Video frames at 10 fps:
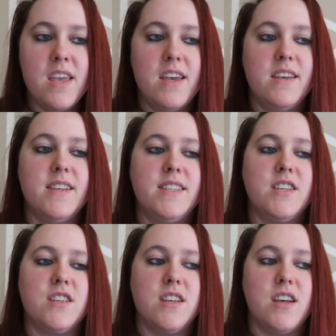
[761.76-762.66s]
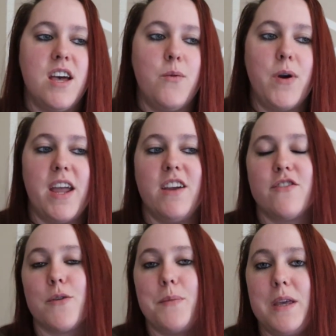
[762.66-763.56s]
is a way
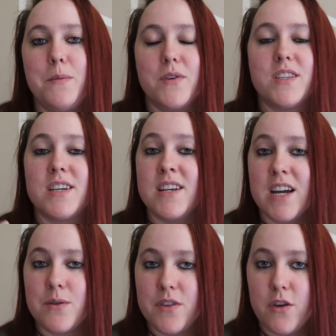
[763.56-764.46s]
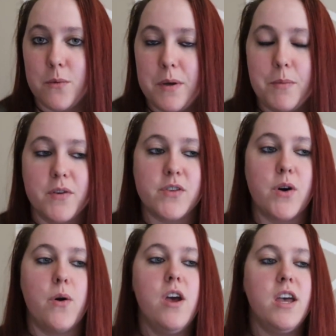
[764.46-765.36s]
for people to connect with other people.
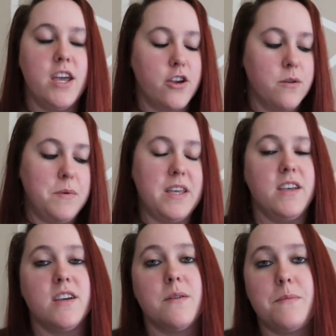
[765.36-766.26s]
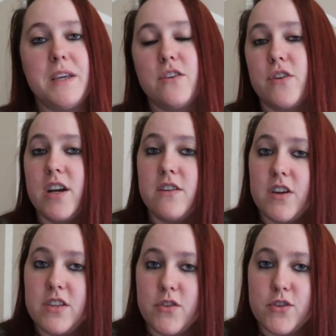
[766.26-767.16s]
So it could be being creative
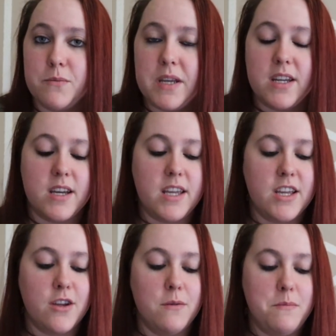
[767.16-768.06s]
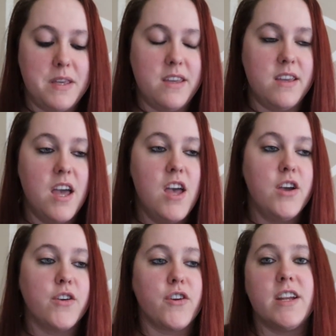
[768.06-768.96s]
on social media, it could be
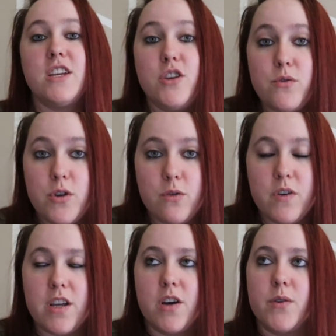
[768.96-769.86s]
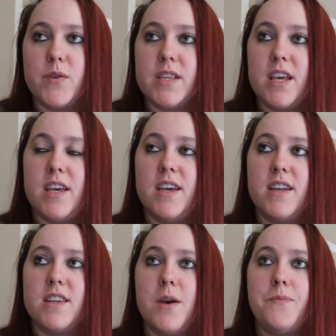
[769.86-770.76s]
creating YouTube videos,
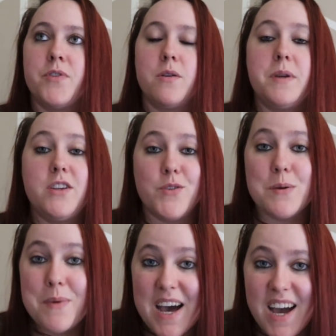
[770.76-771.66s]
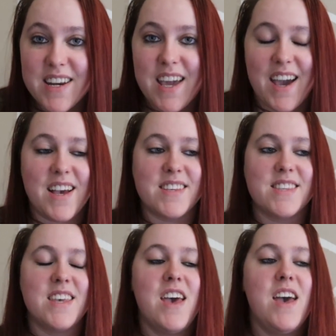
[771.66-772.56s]
it could be doing
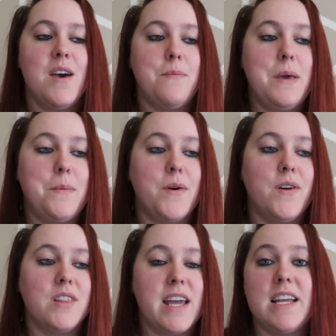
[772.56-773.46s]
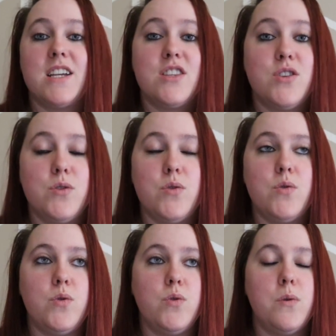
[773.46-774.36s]
podcasts. People like
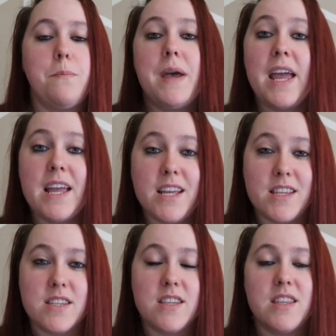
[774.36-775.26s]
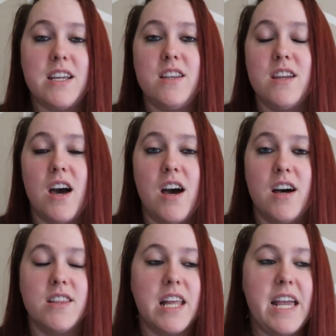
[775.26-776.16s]
to paint, they
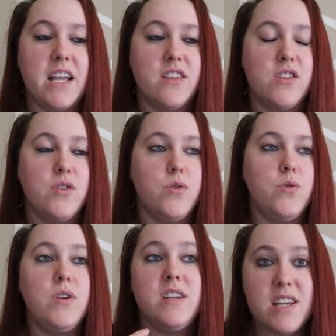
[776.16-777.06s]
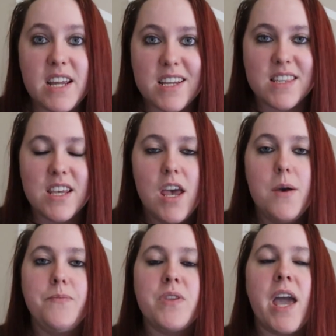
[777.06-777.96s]
uh, like to knit.
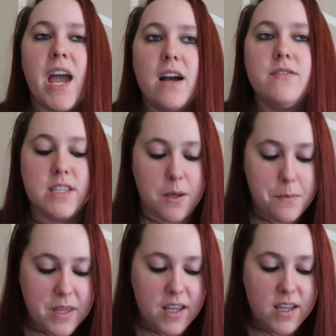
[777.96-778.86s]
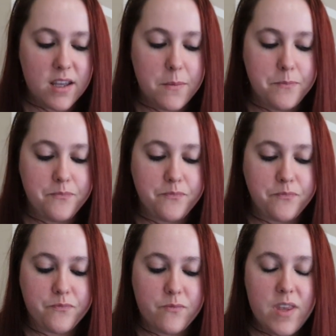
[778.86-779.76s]
Have something
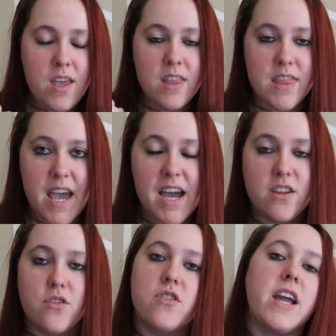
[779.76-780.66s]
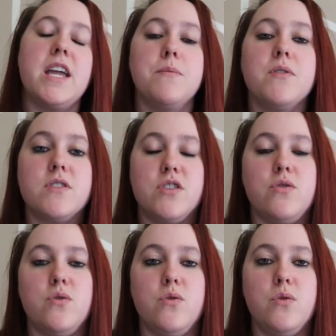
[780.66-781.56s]
that you're able
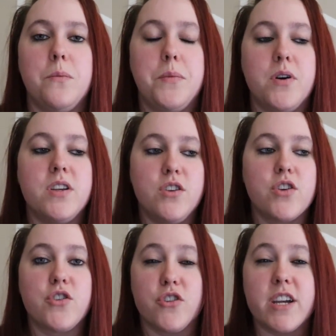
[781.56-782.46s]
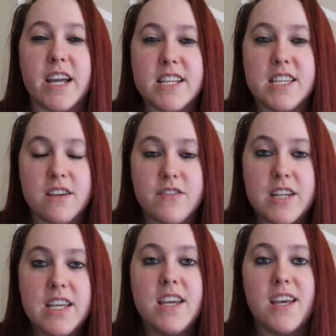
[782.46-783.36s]
to put your
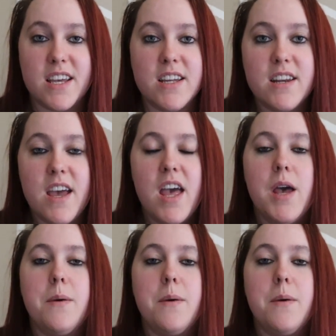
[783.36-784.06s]
creativity in